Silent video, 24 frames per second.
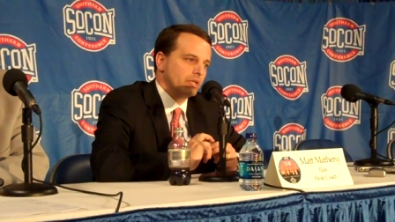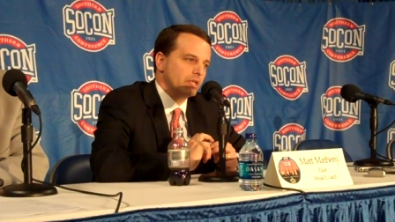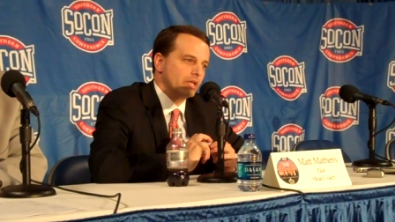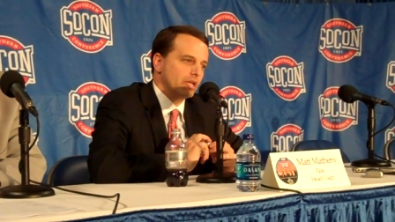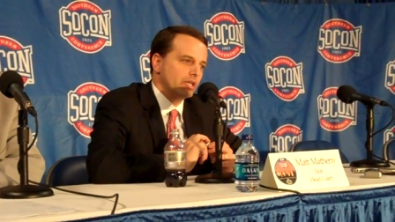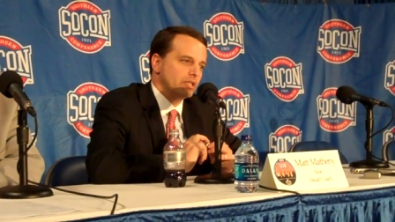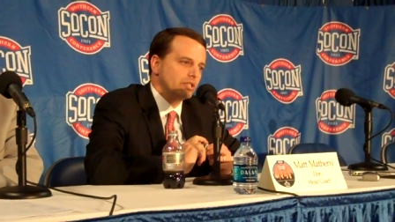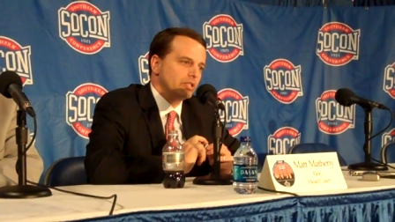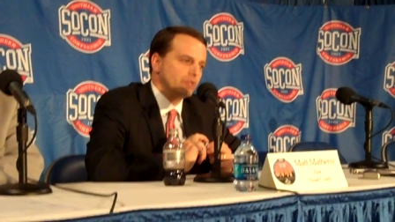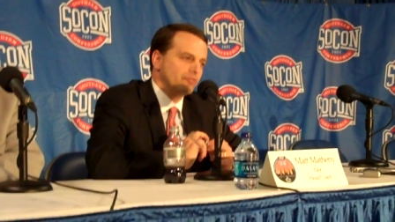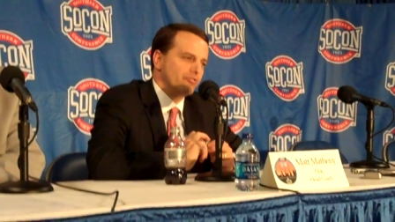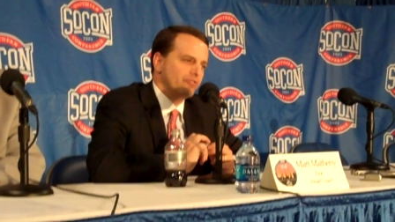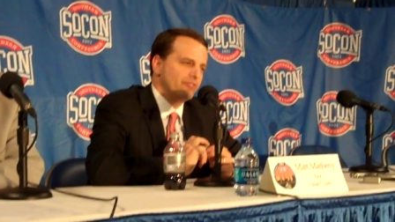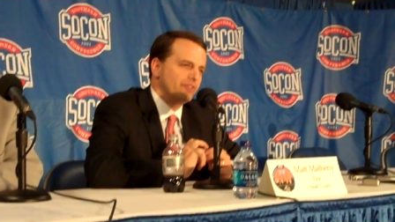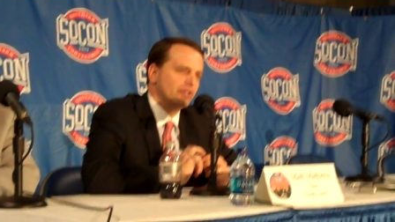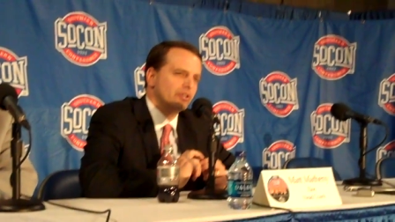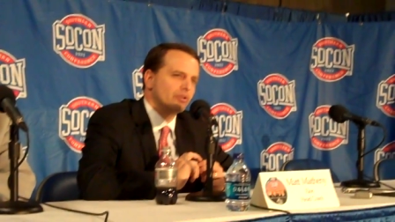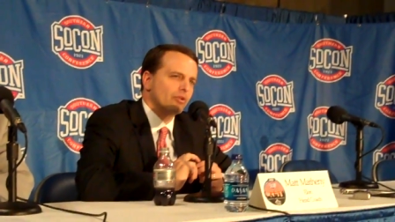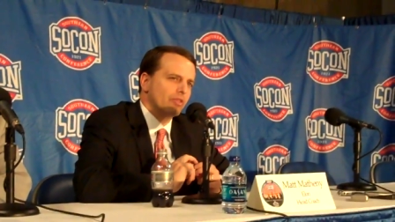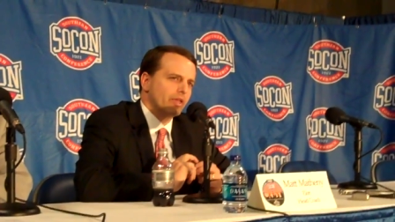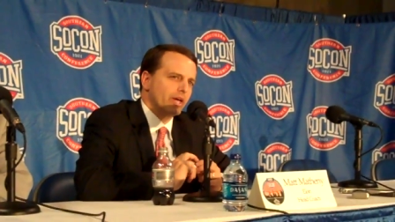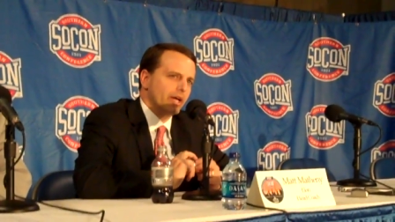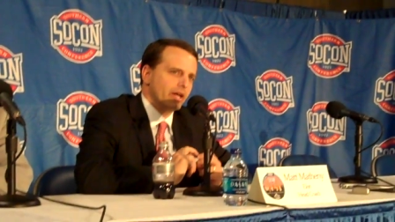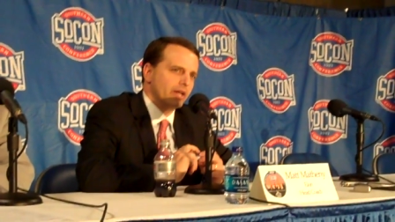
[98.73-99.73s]
And you
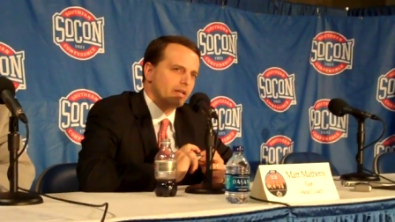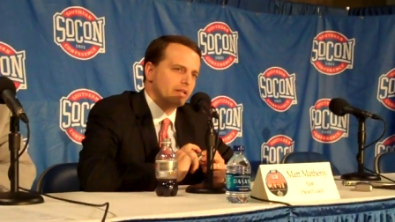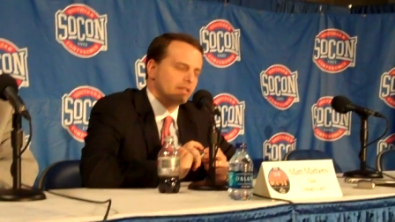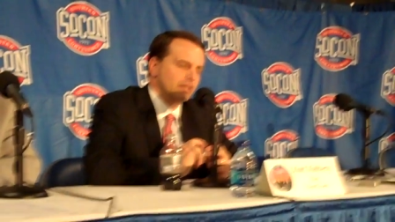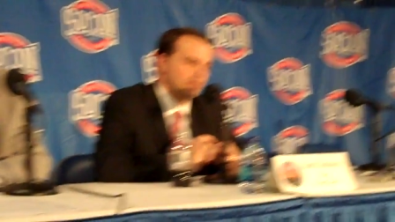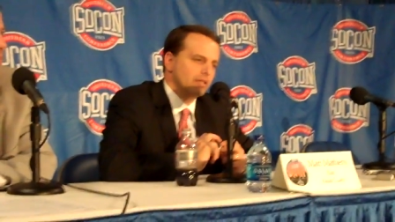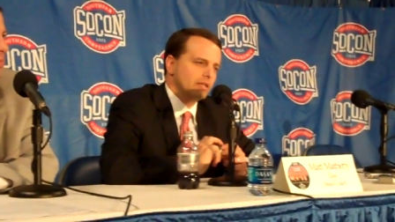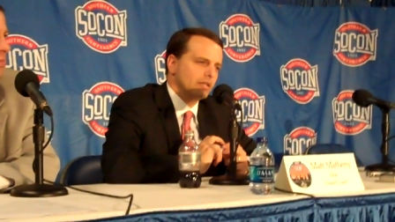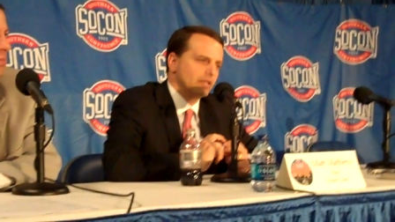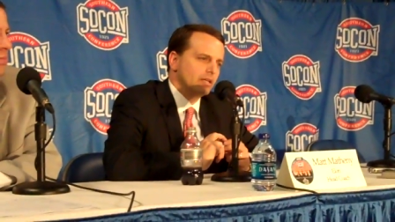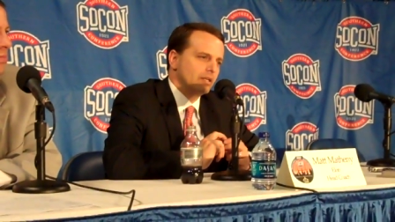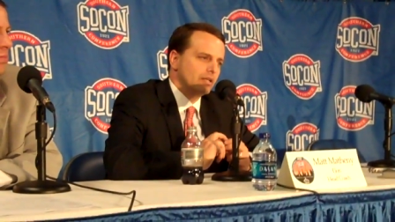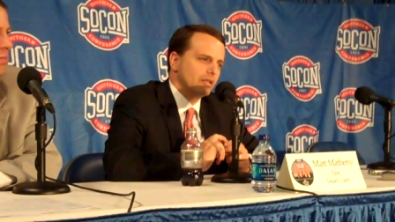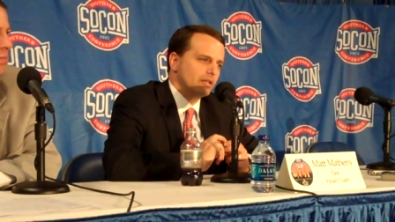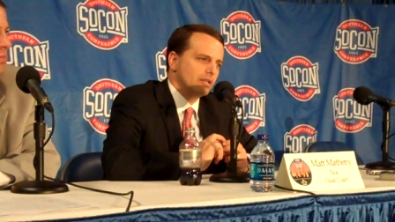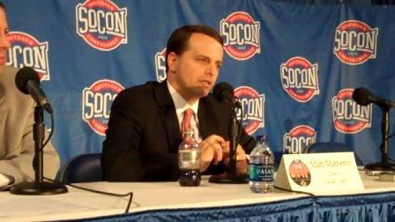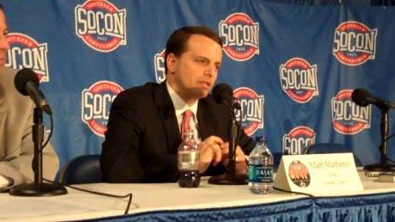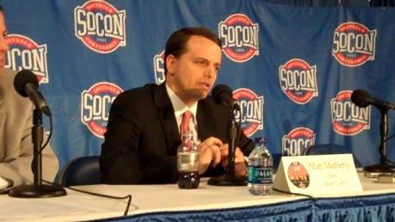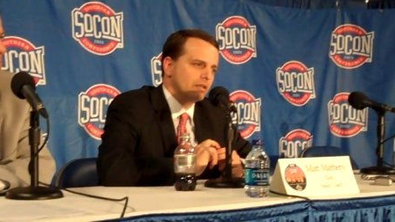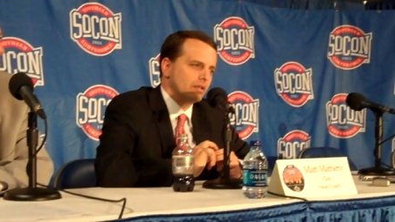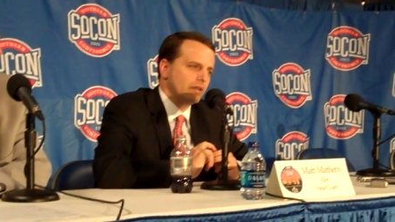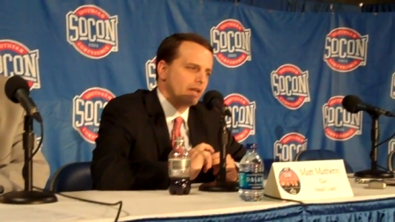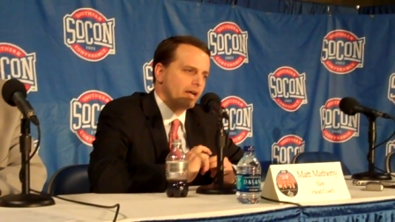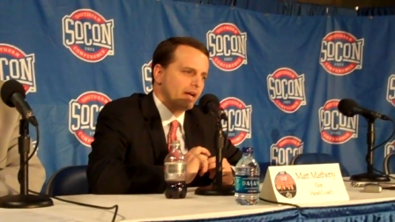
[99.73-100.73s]
feel that
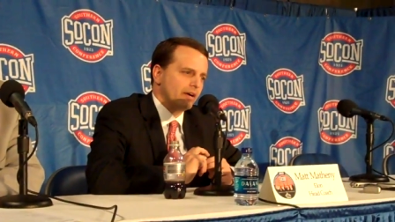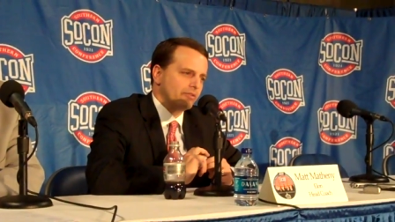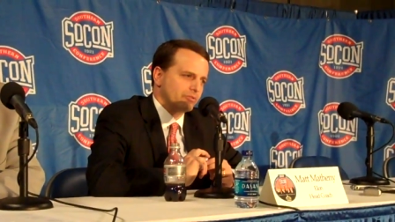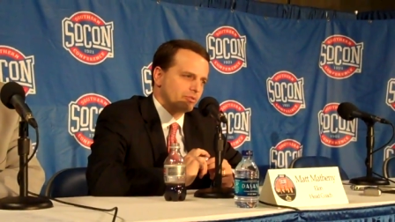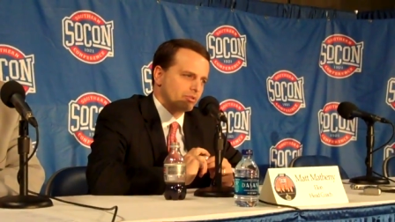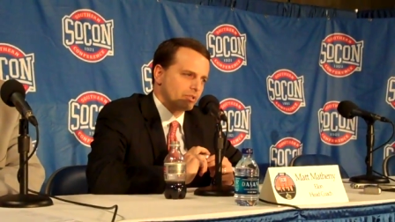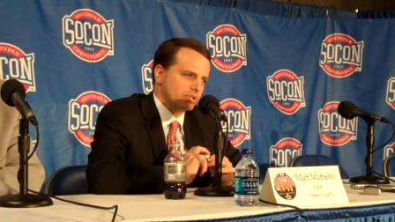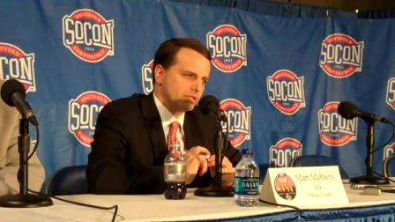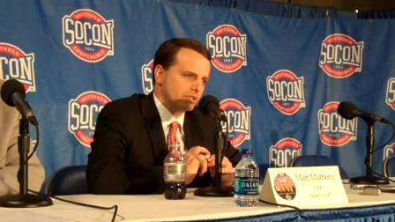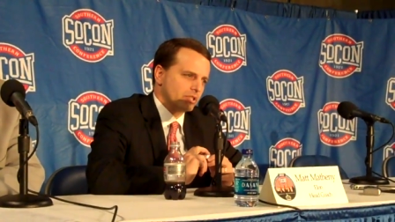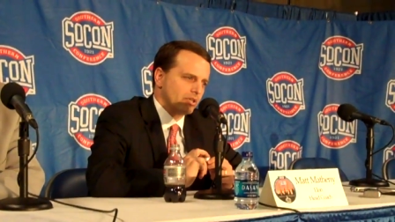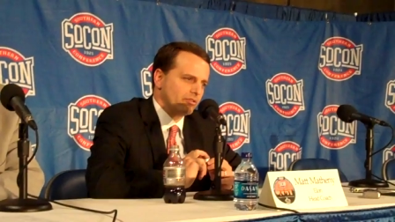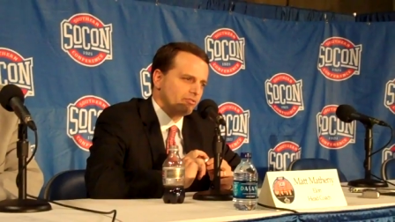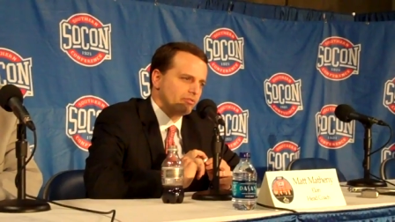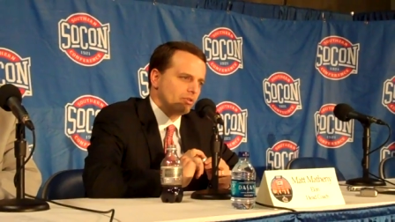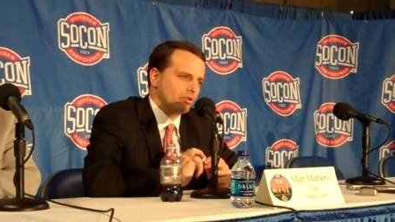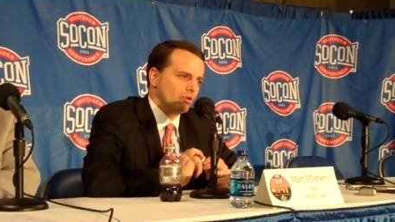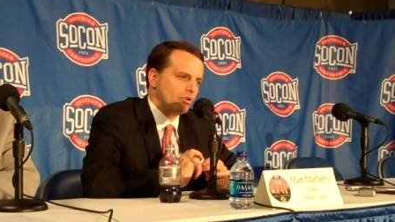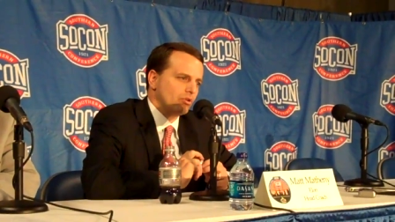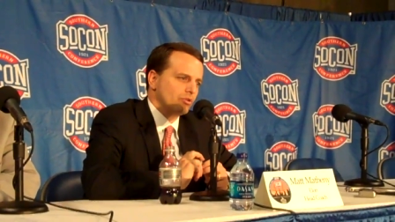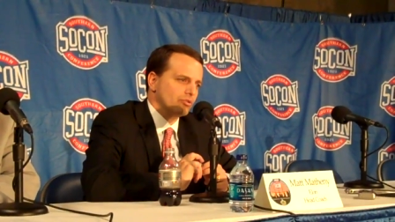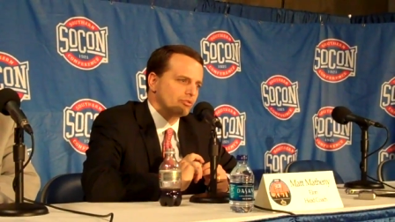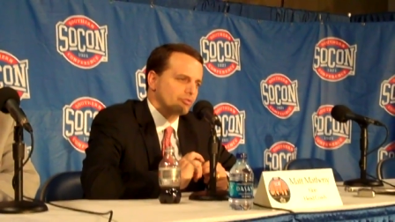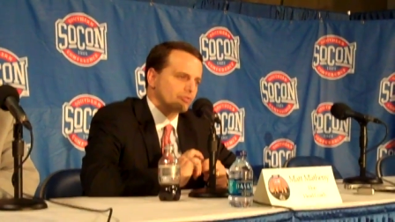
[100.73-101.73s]
after a tough
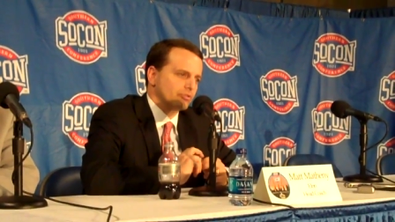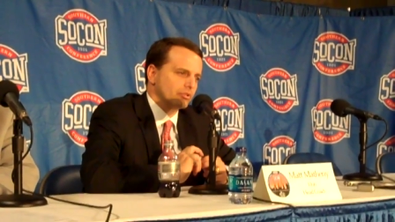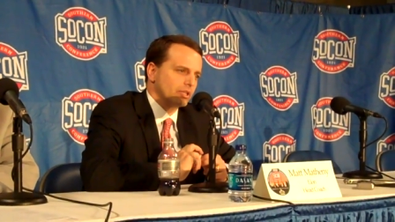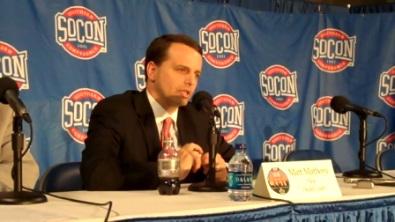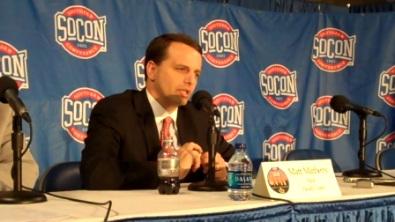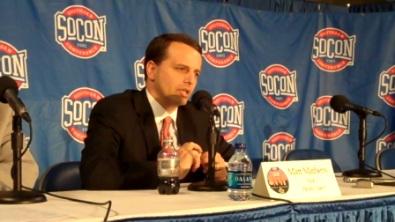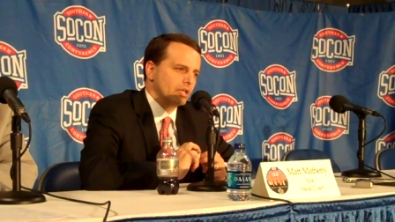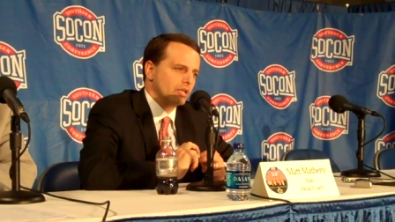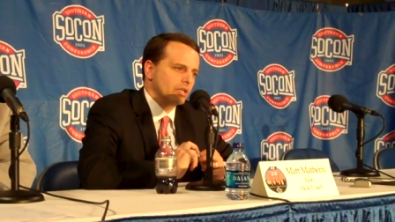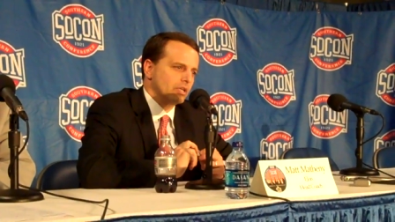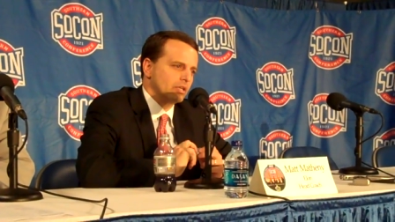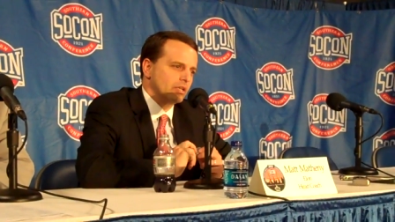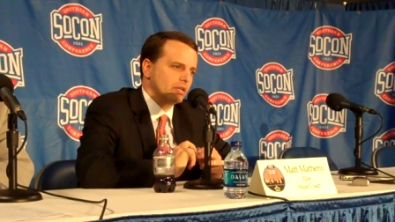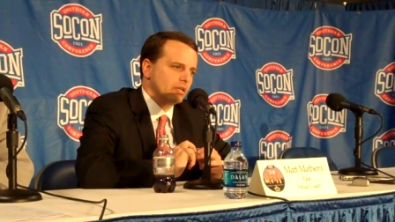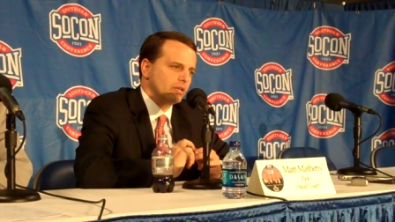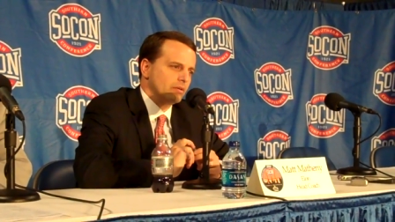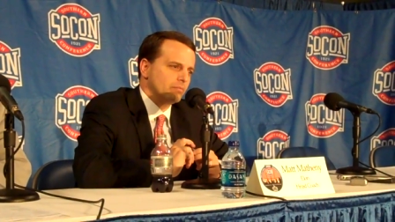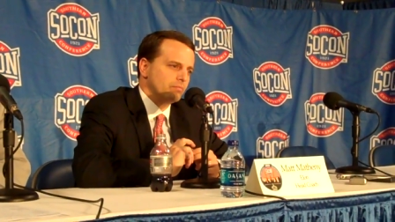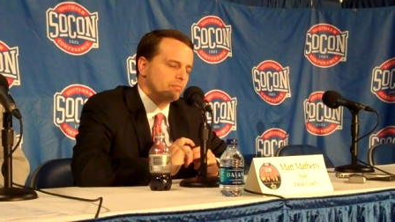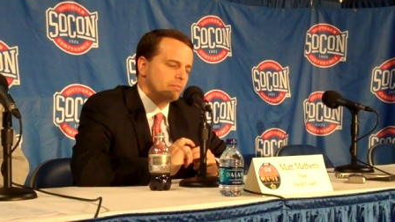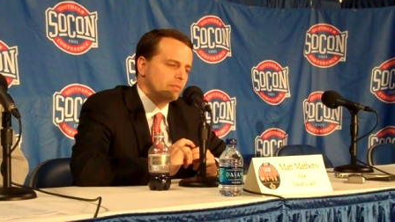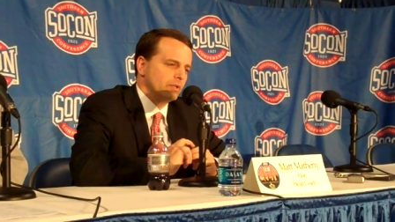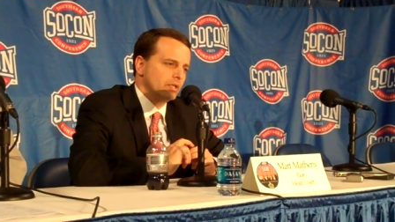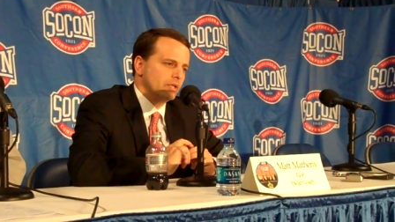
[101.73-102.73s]
loss.
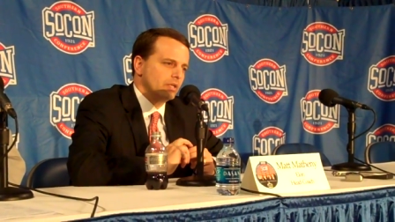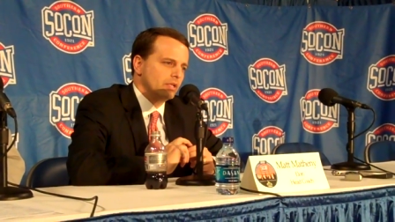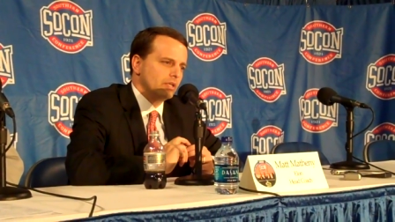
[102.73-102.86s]
And